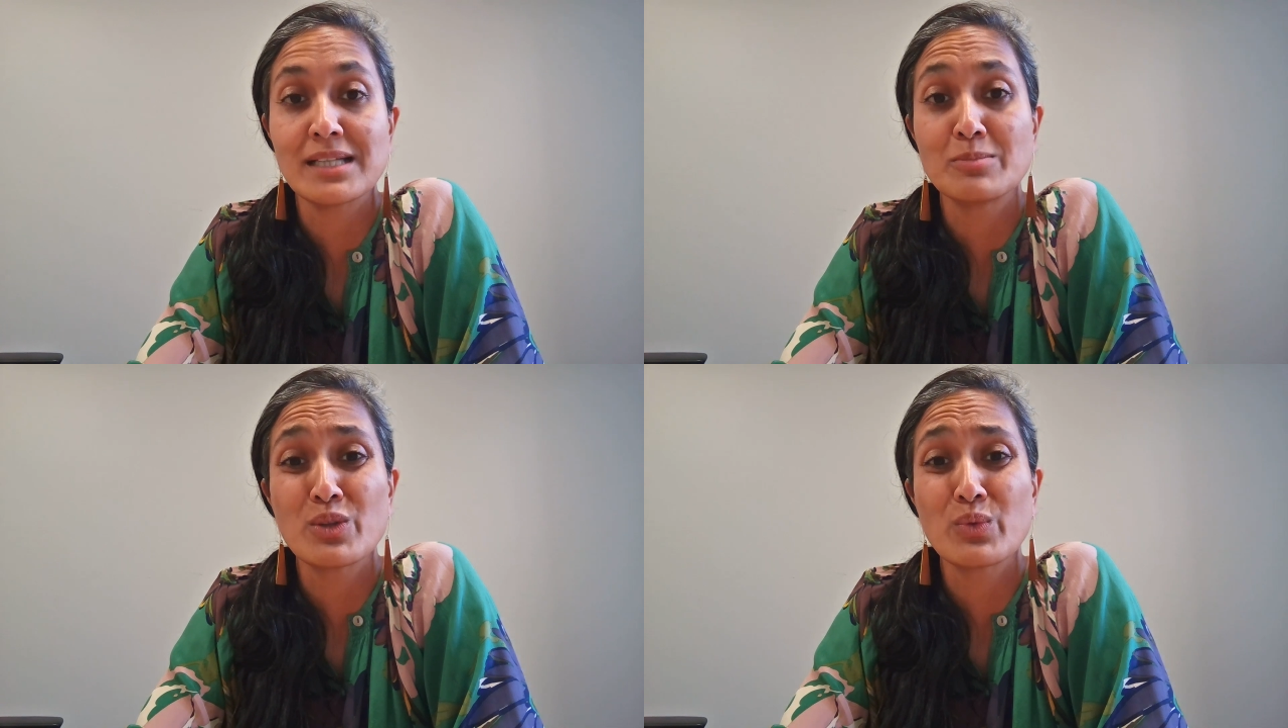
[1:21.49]

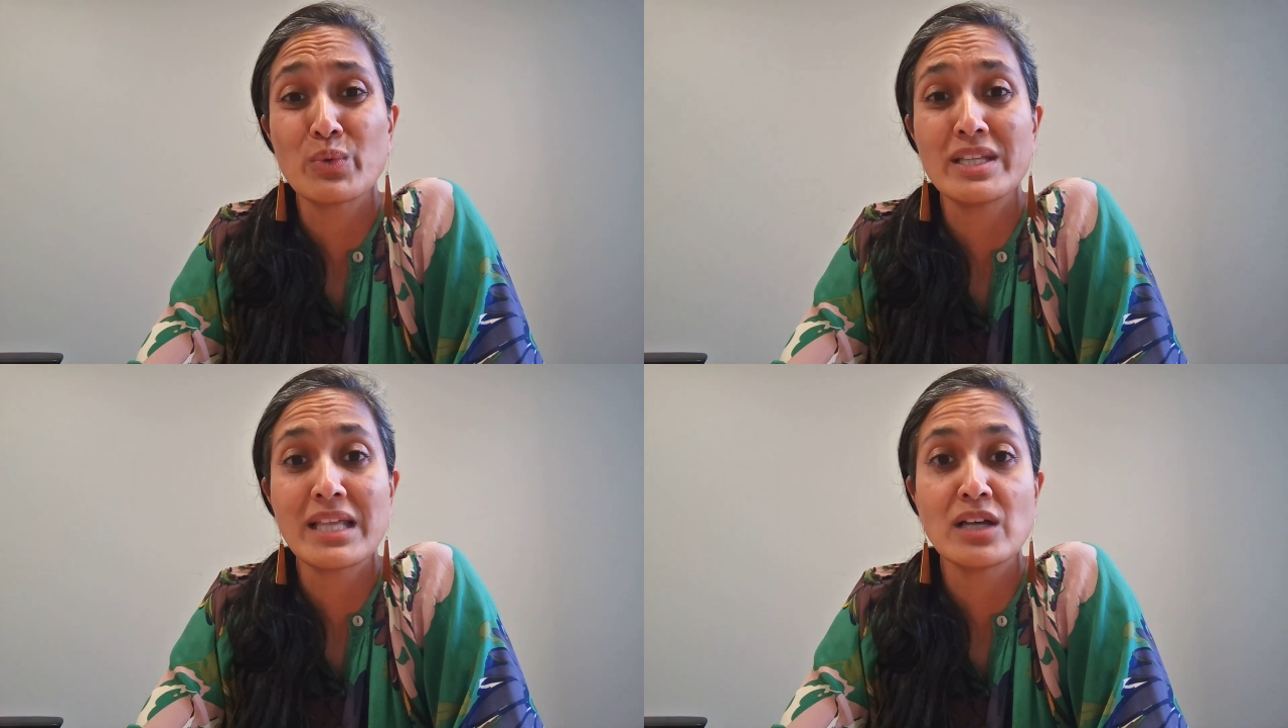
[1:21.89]
up to
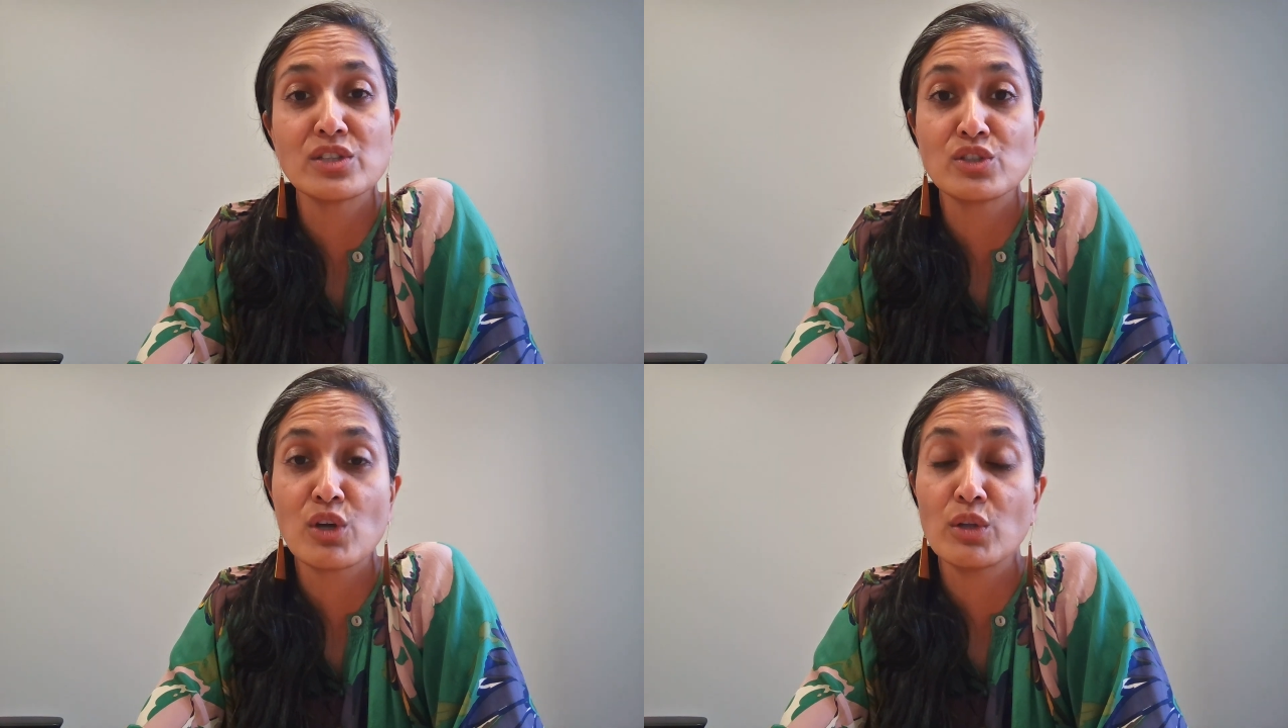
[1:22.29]

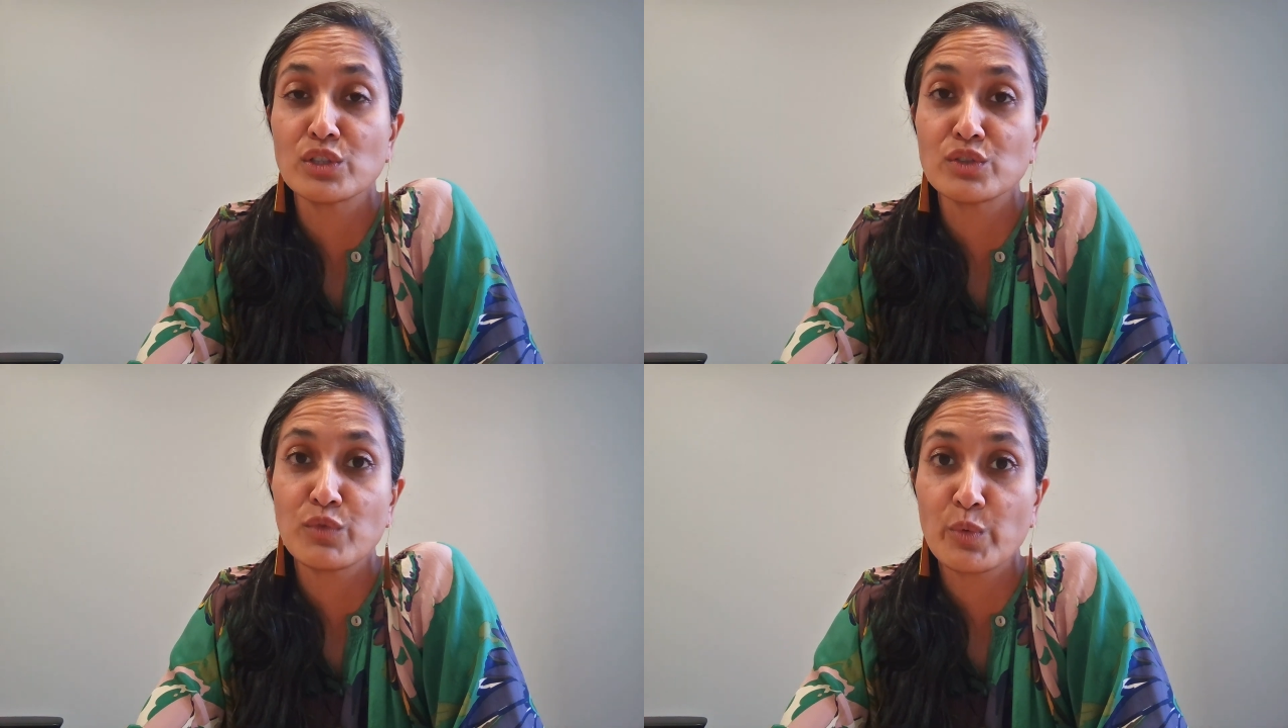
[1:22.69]

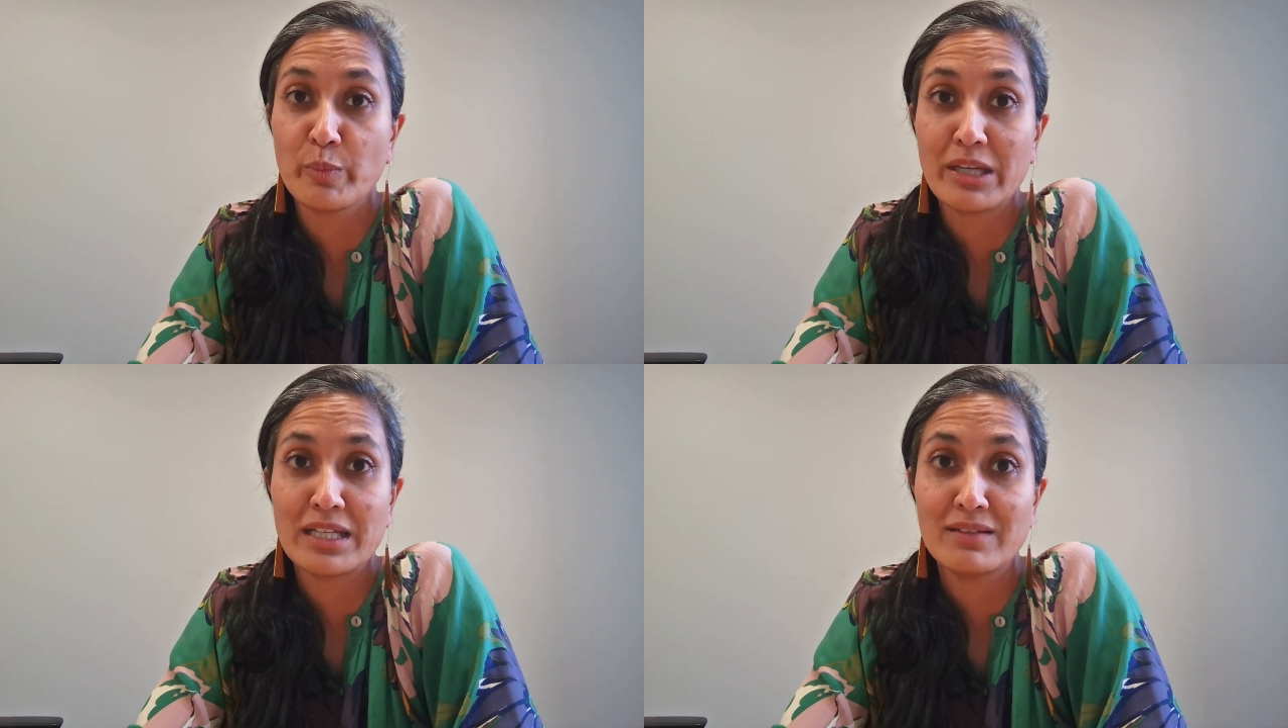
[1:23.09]
$3,000 for
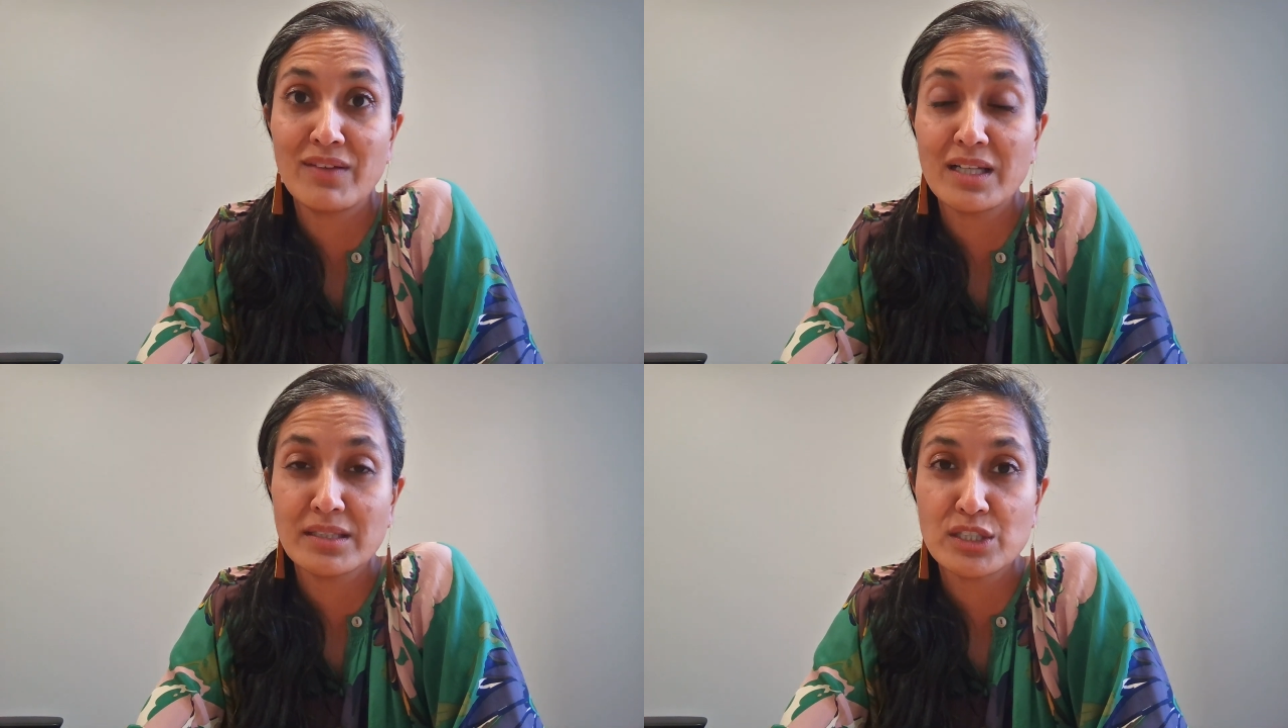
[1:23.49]
repeated
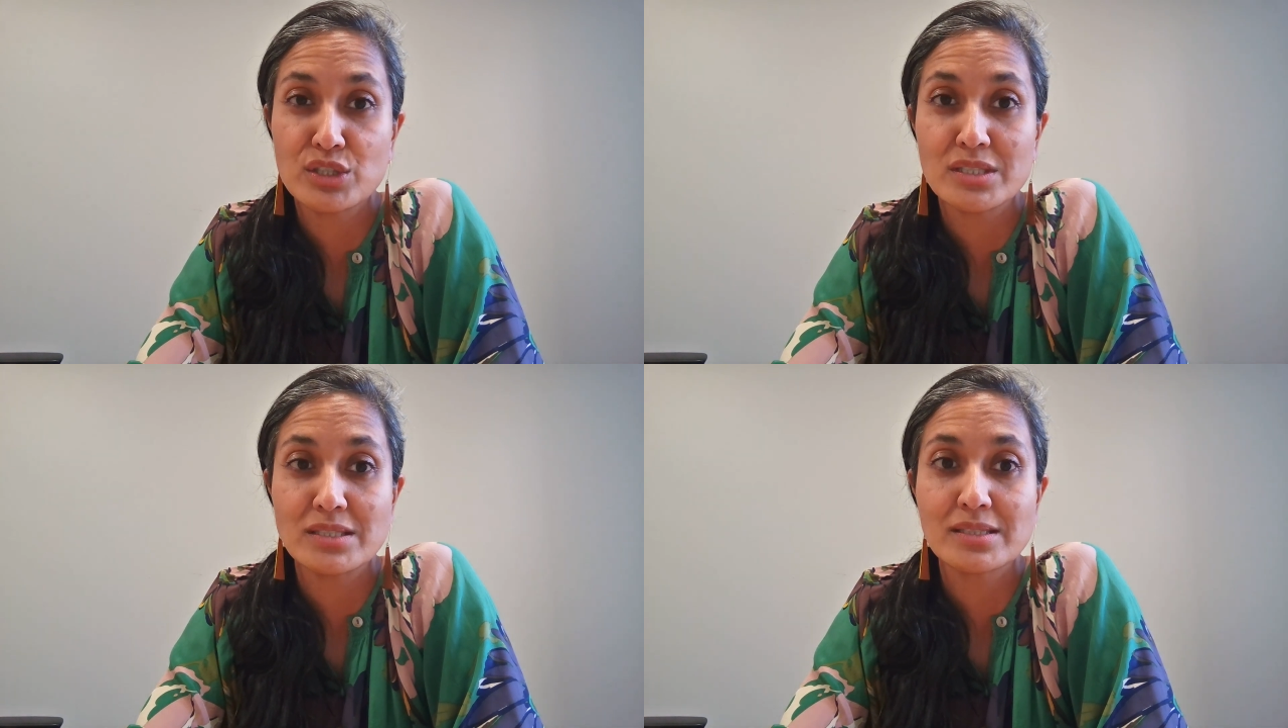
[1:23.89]

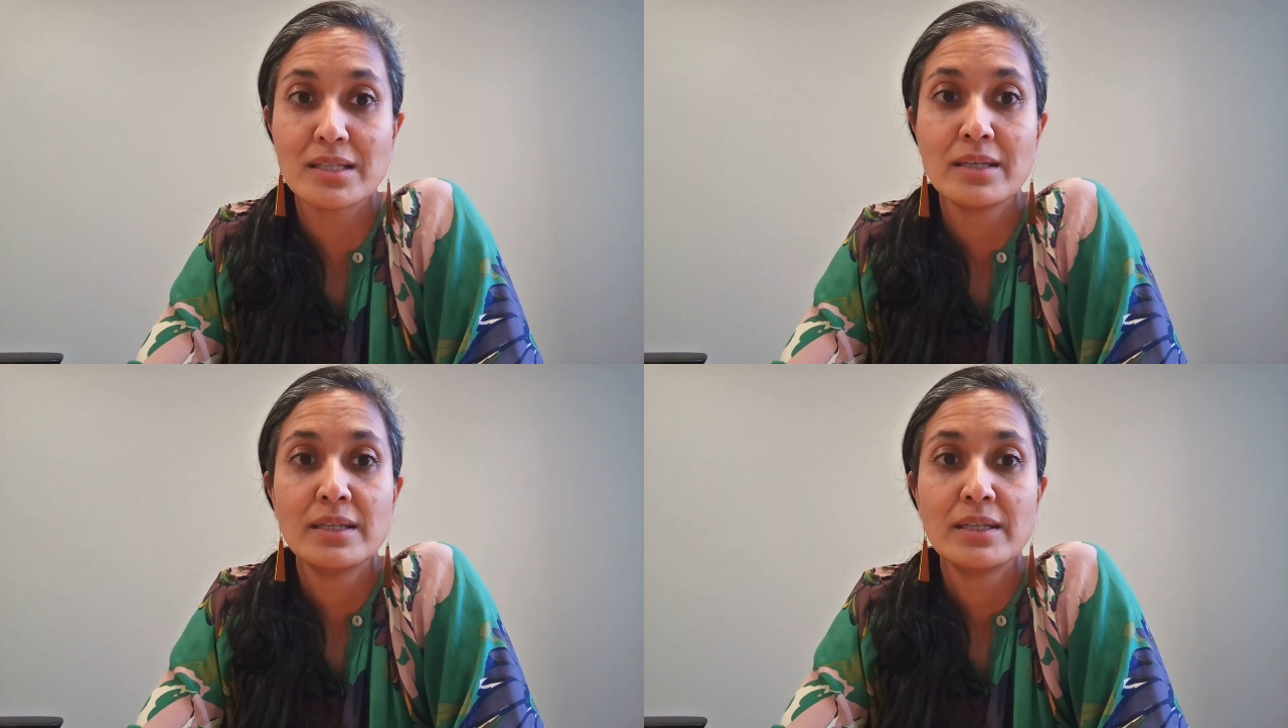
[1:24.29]
violations.